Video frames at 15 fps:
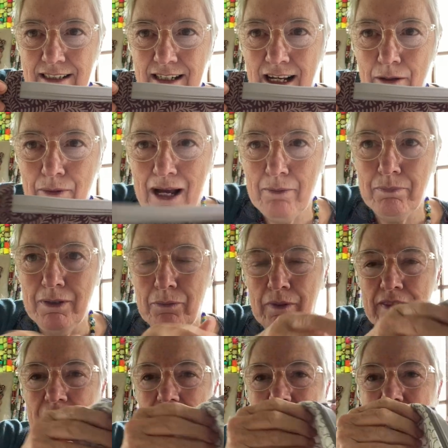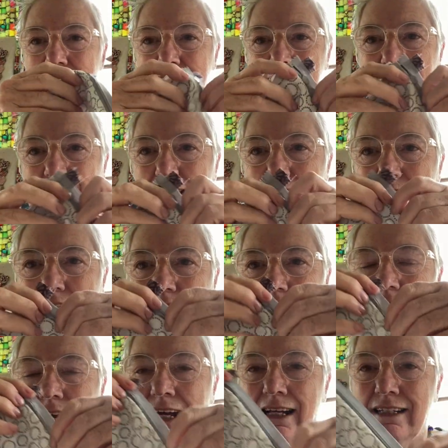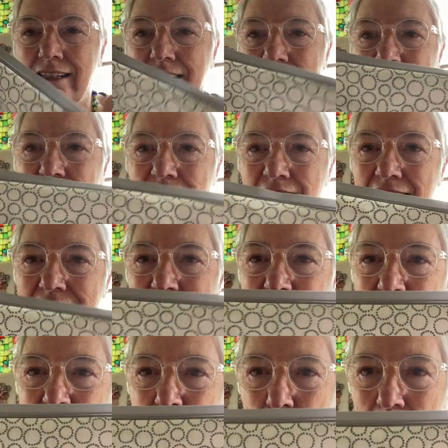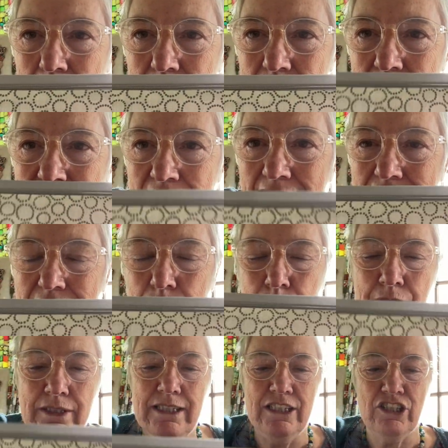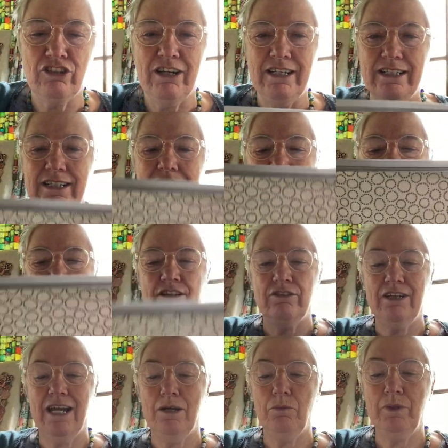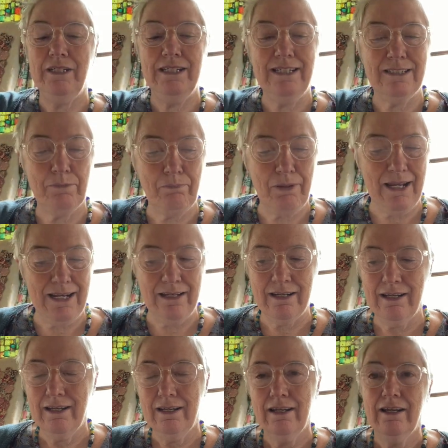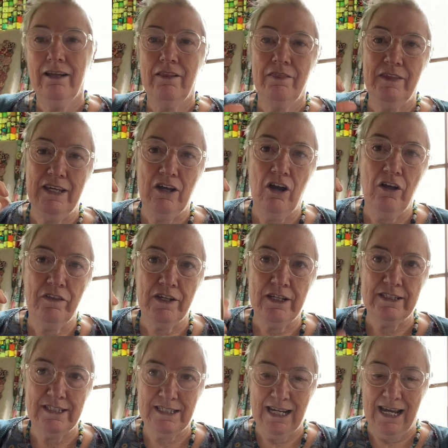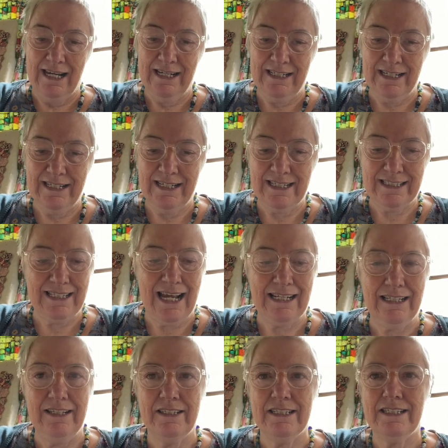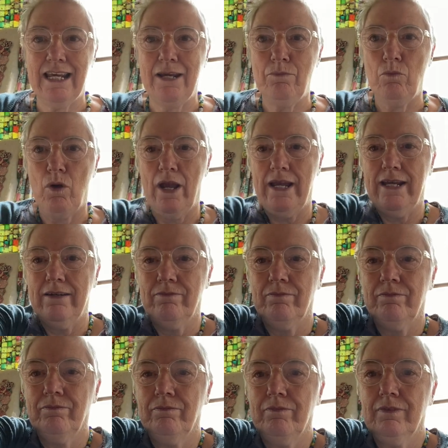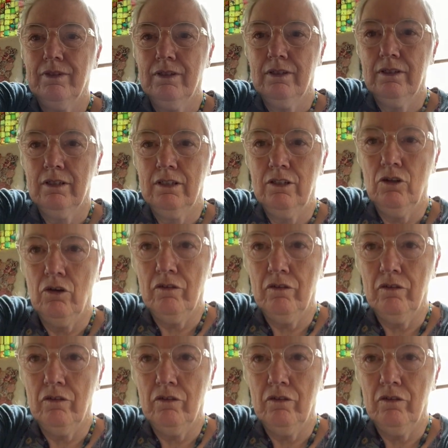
I'm happy with that and the lining as well. Yeah, it's pretty straight and neat. So now we need to pin the other side in exactly the same way, not